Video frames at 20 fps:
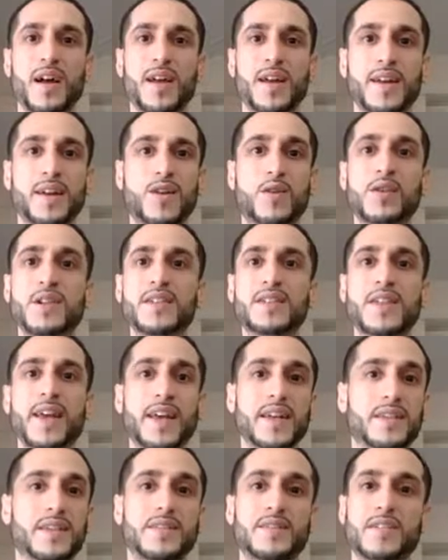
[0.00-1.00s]
It only
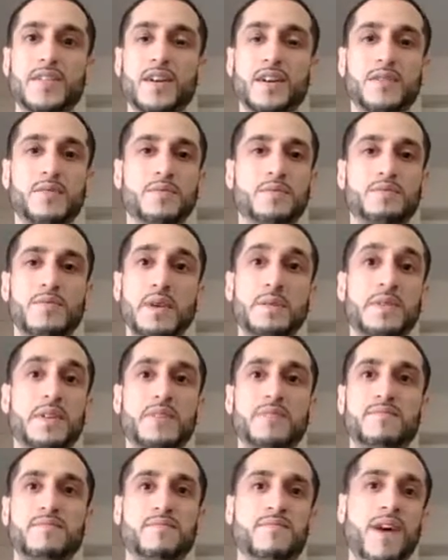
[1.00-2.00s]
takes,
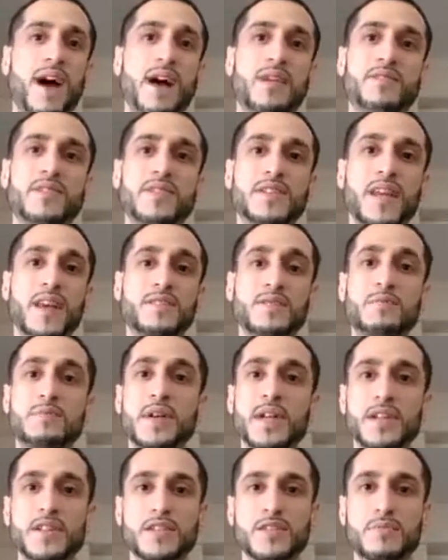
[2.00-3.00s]
maybe 5 to 7
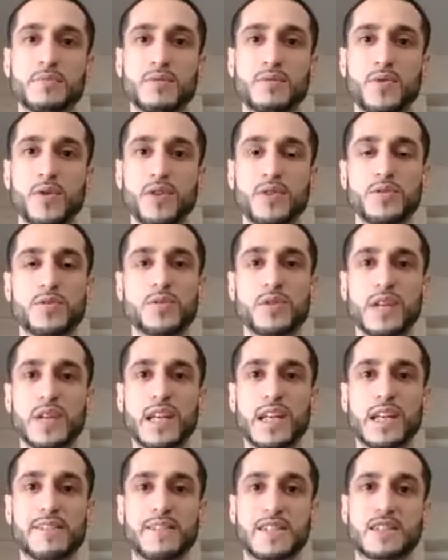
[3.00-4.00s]
minutes before you
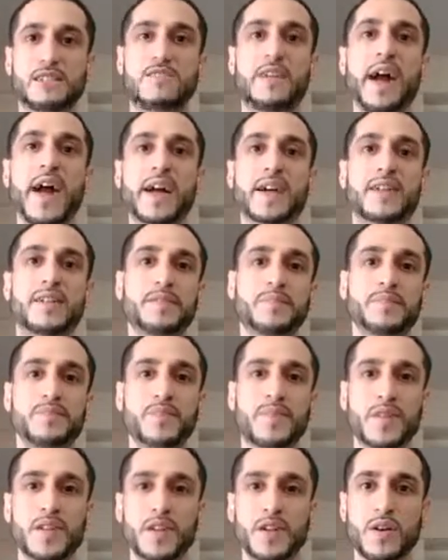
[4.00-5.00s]
hear it crack.
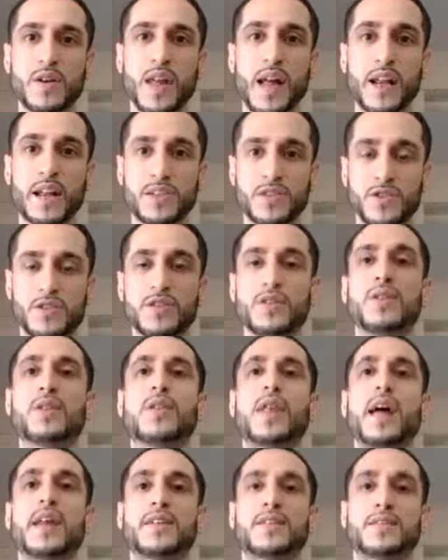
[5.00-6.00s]
That lets you know
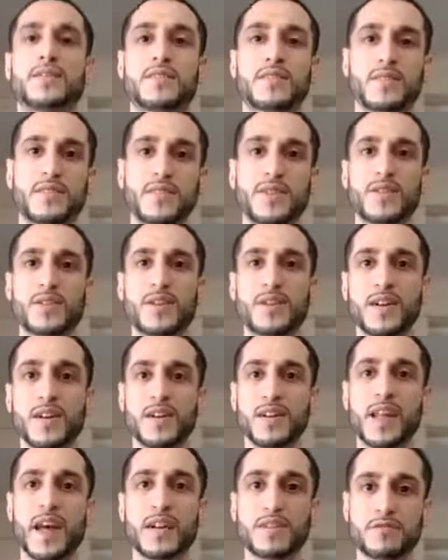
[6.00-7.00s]
that it's,
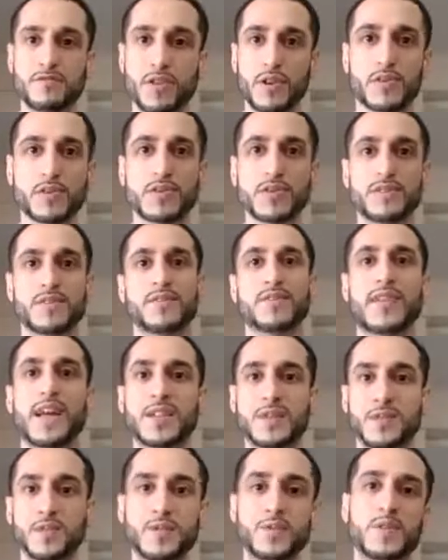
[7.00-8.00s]
a light roast.
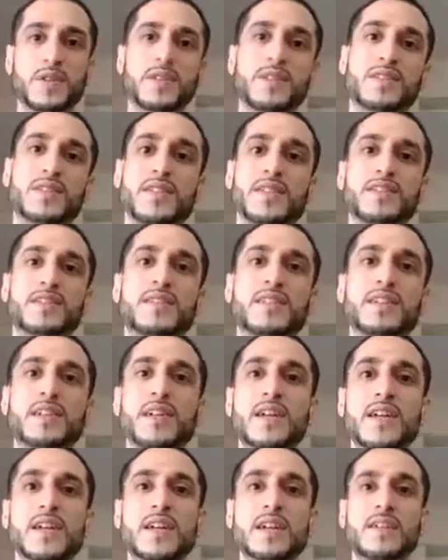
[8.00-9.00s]
That's what you would consider
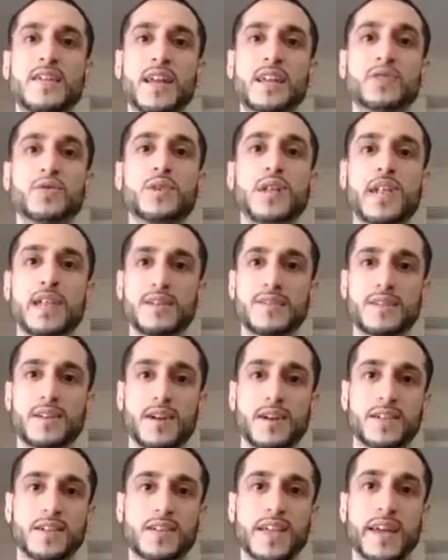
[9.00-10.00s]
it. Then you would hear
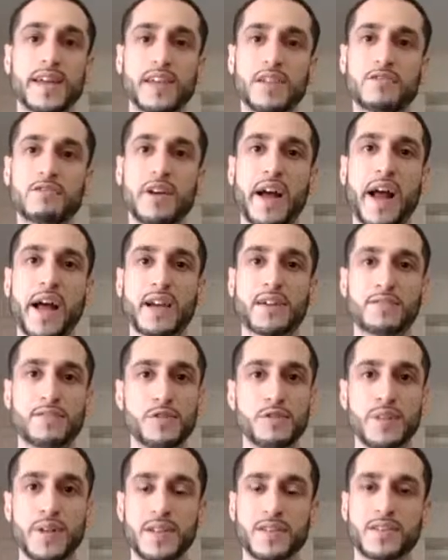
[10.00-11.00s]
a second crack a
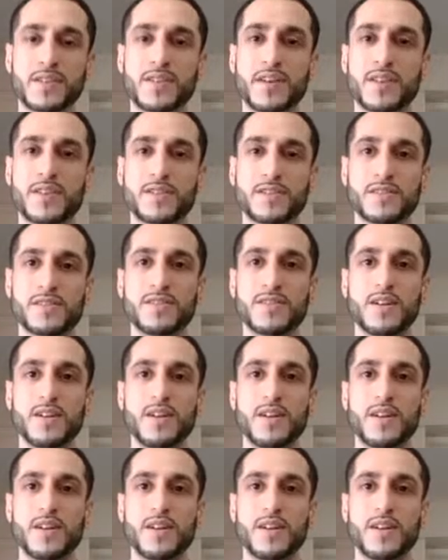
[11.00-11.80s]
few minutes later.